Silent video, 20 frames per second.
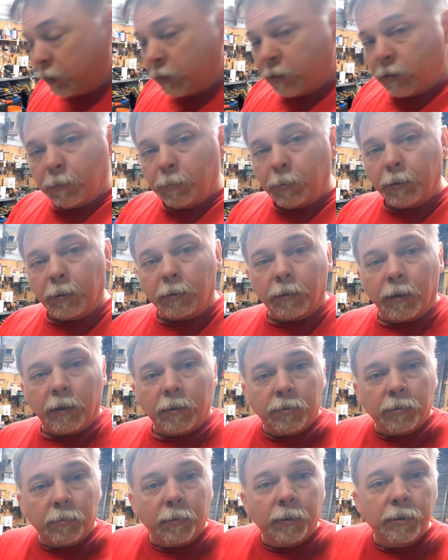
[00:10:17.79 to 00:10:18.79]
You put a
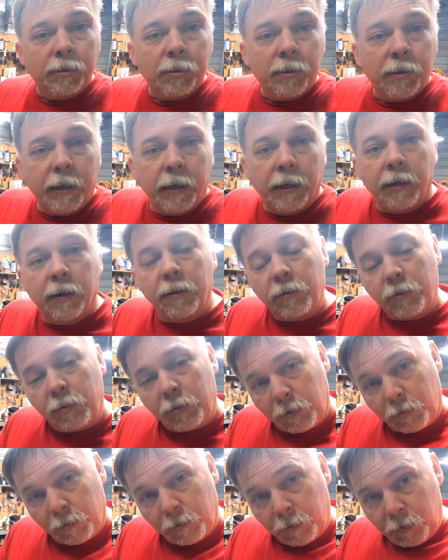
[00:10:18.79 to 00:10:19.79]
crescent wrench there, and you
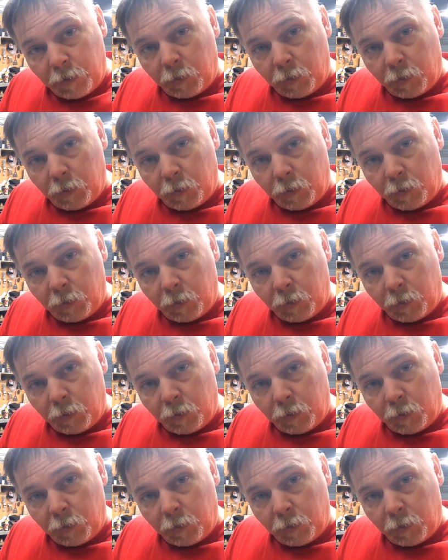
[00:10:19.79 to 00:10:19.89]
can